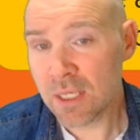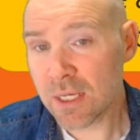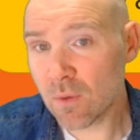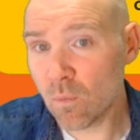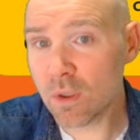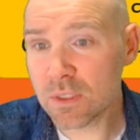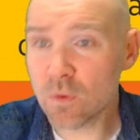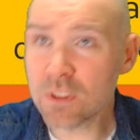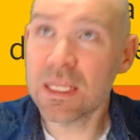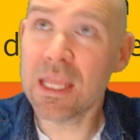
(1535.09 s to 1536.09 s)
Now, what,
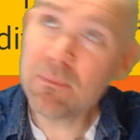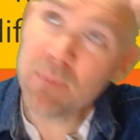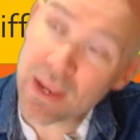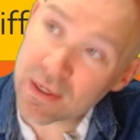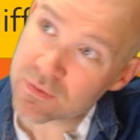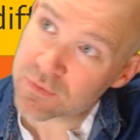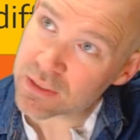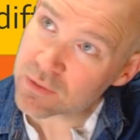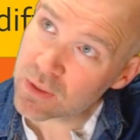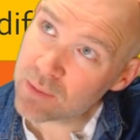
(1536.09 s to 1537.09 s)
what's the impact of
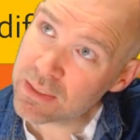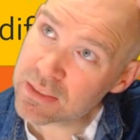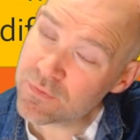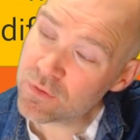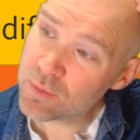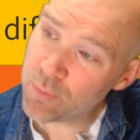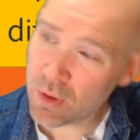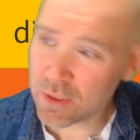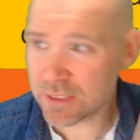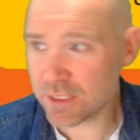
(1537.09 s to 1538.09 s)
this? Well, it means if you're a
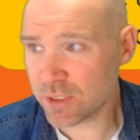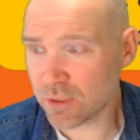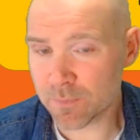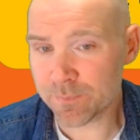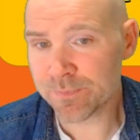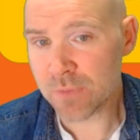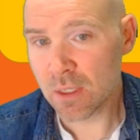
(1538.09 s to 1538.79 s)
politician